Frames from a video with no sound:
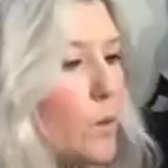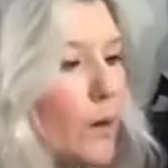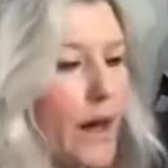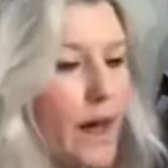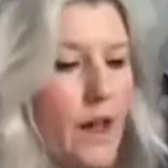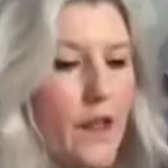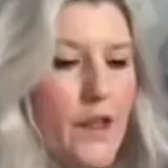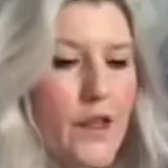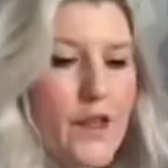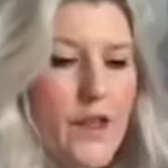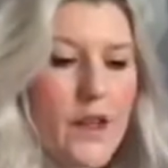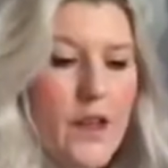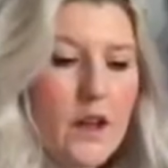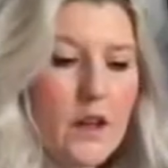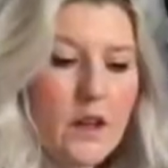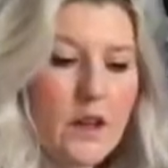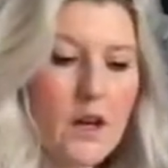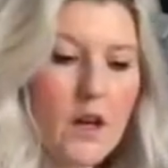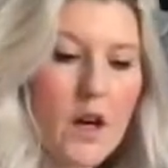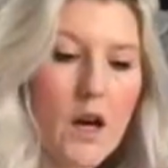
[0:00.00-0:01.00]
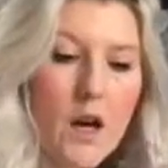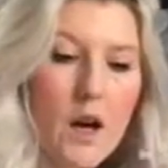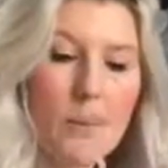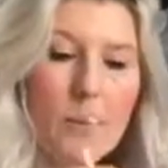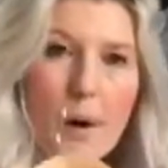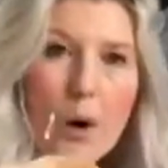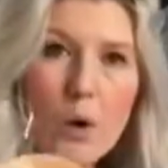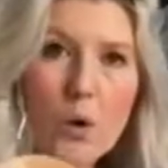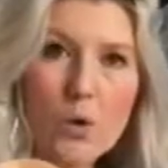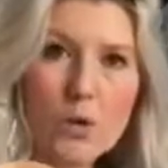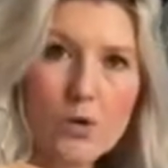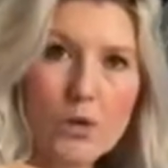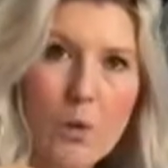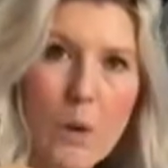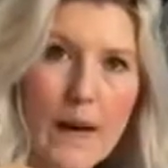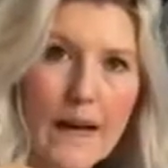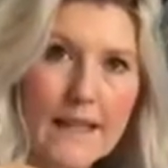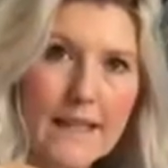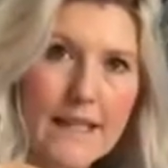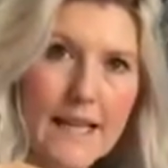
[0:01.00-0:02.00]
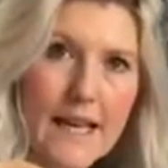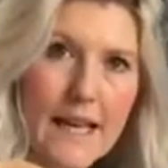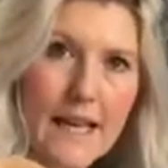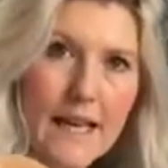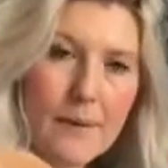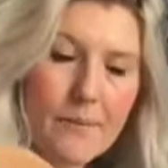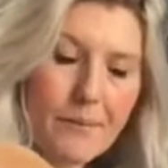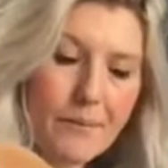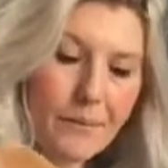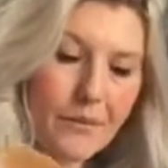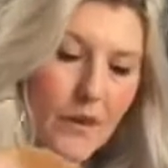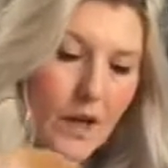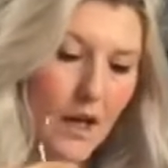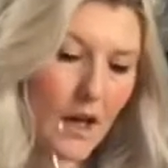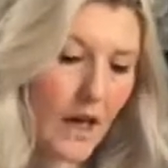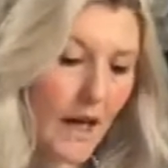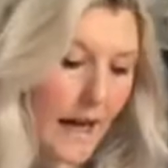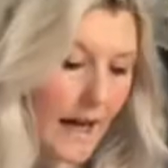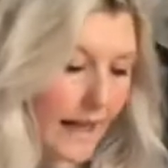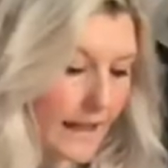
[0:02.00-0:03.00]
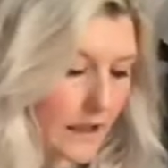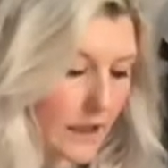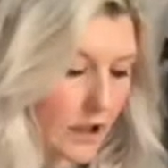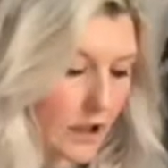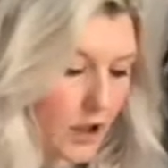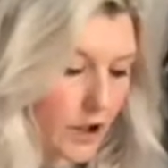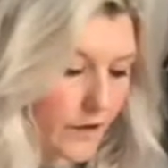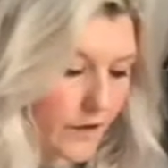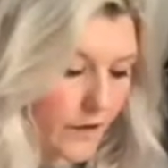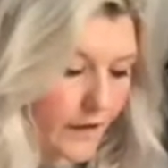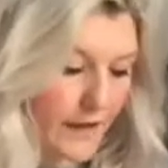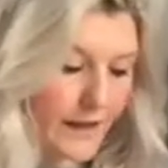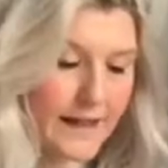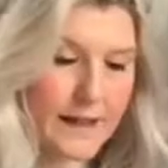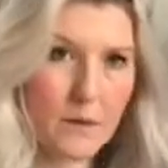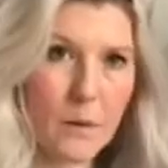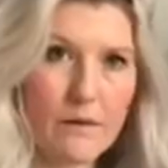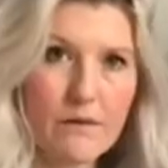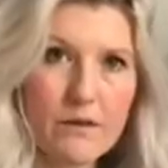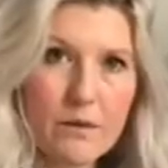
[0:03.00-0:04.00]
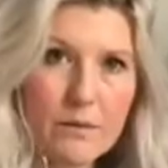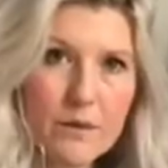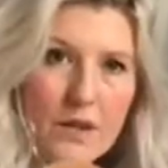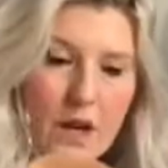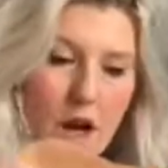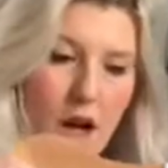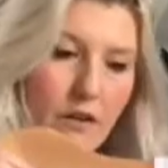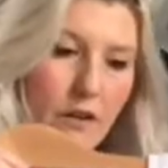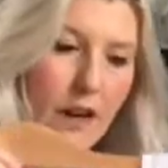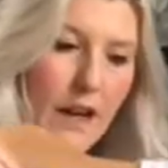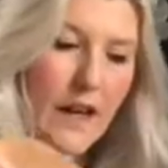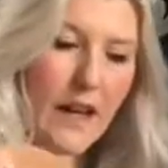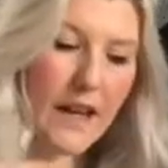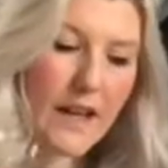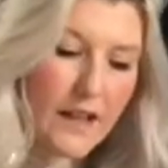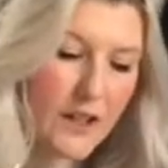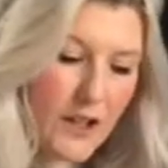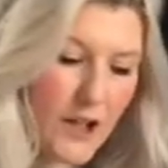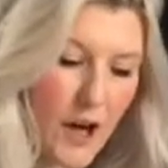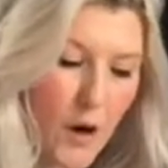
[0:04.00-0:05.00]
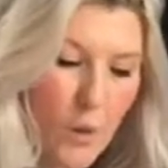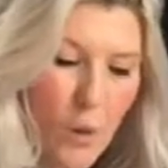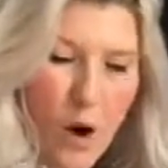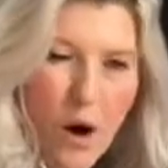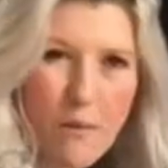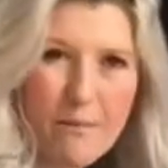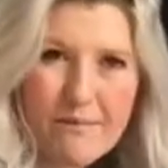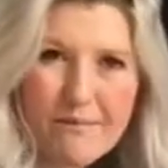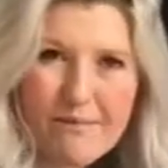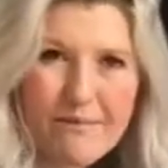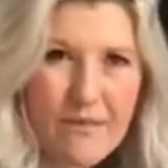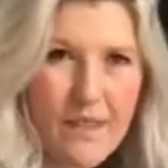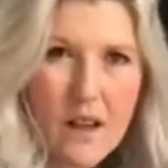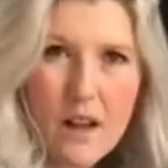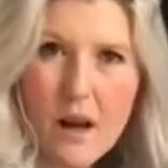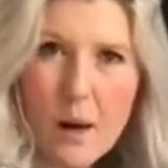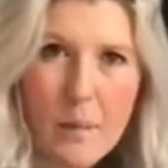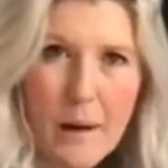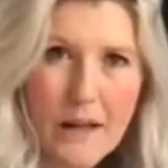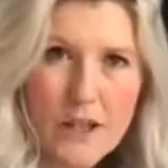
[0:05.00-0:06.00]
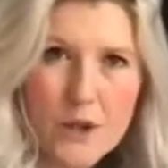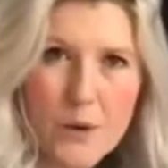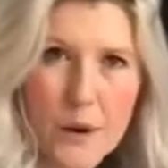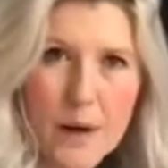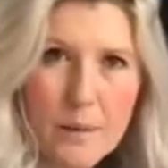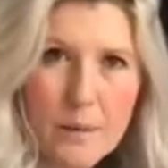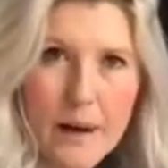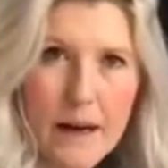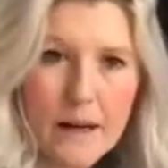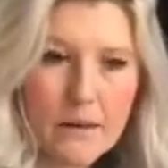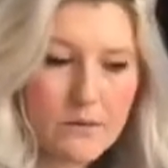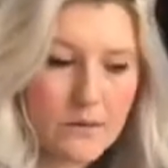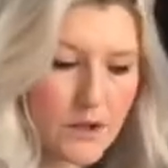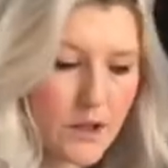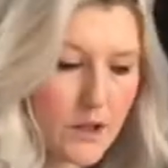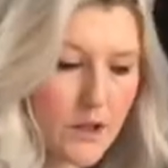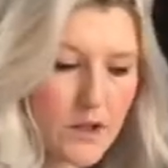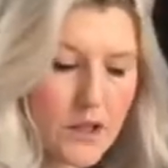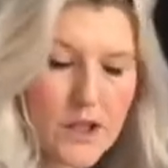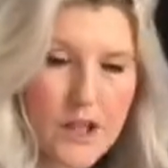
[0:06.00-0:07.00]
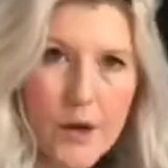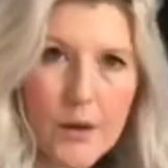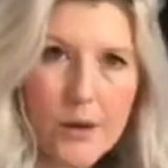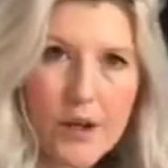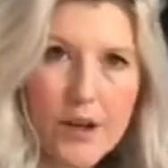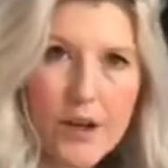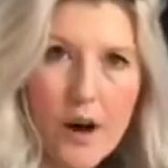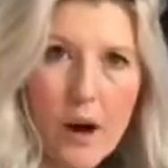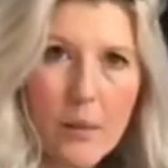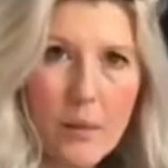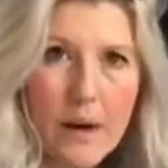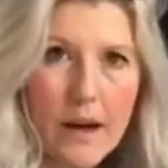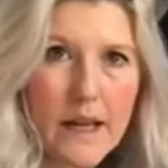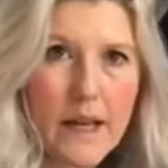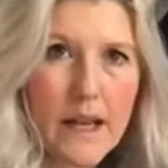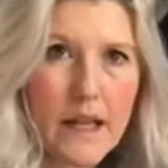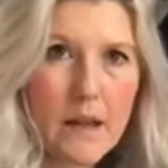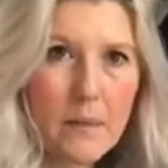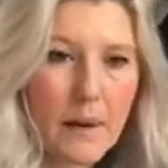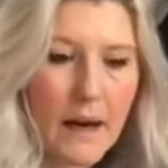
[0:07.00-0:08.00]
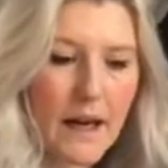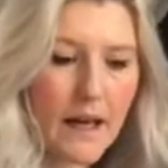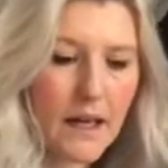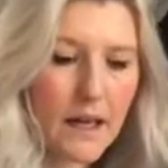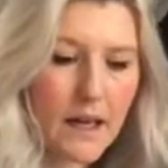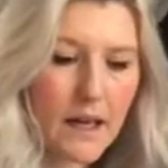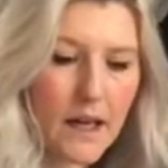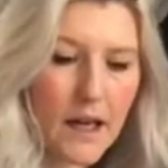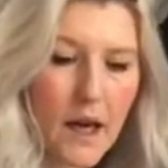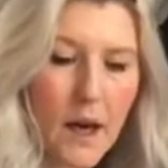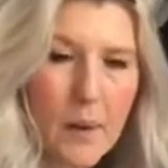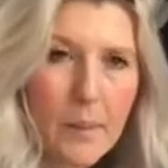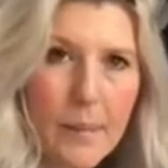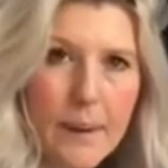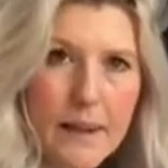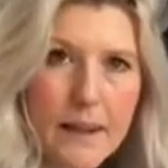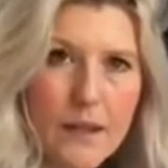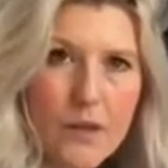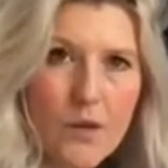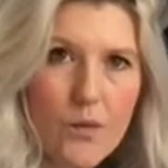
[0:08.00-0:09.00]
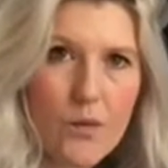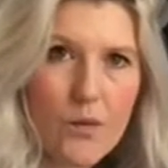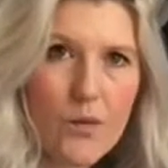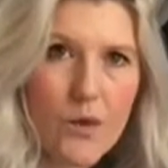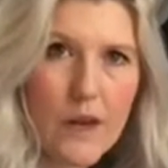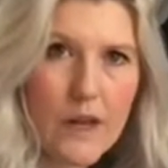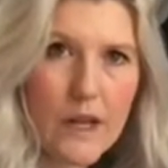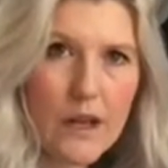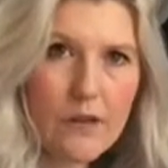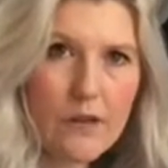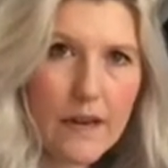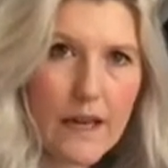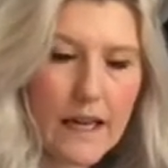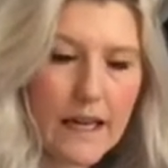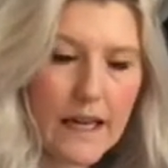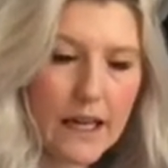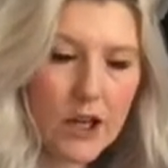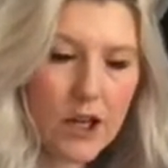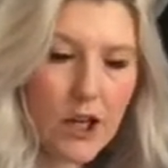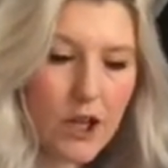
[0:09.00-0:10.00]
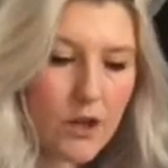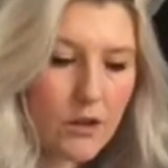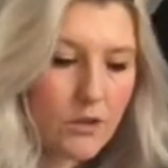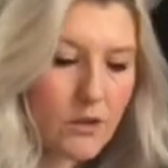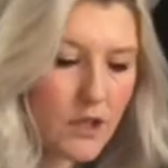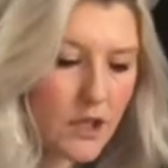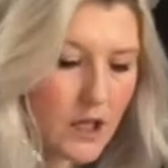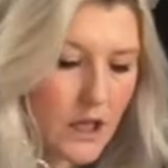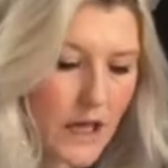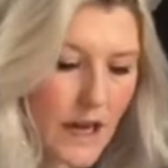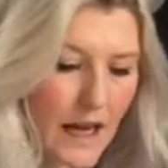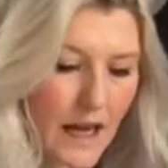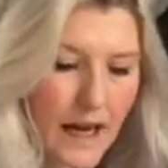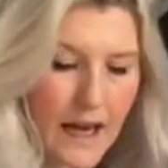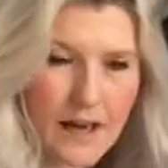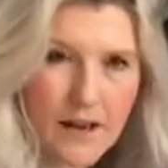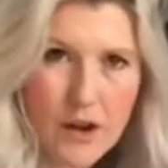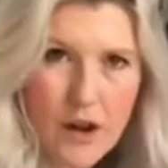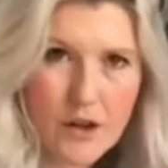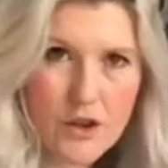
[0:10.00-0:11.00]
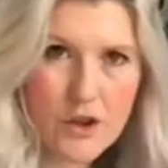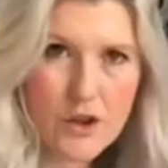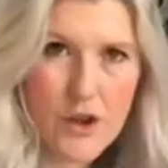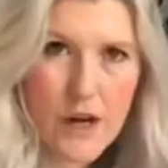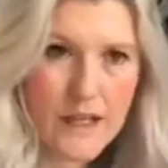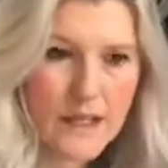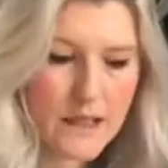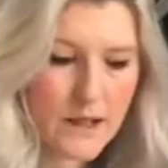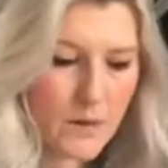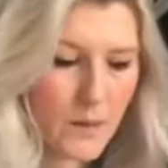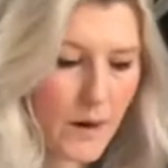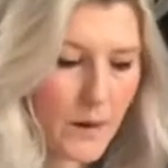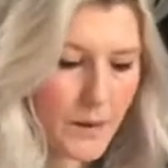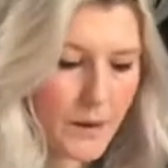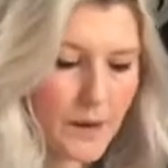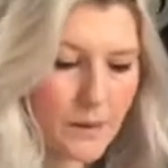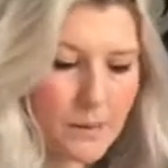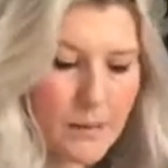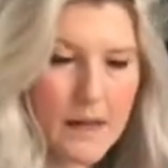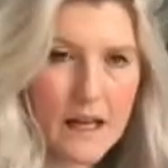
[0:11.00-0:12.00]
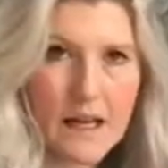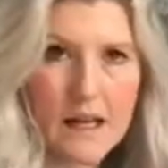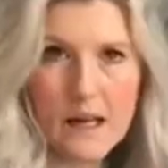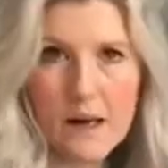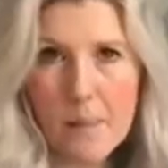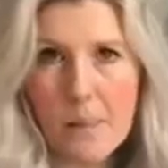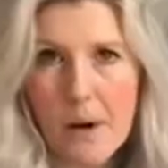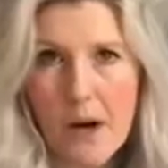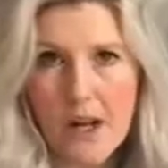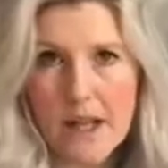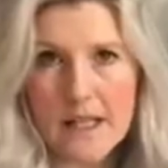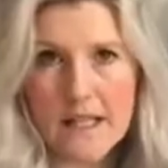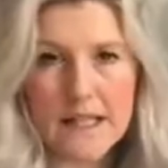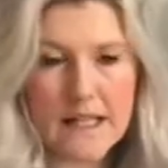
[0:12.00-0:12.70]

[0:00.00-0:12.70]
with a bold white tee. I love this one from Zara, and do you know what? About £12. So you're not breaking the bank, but it's really cute and on trend as well, with it being pocket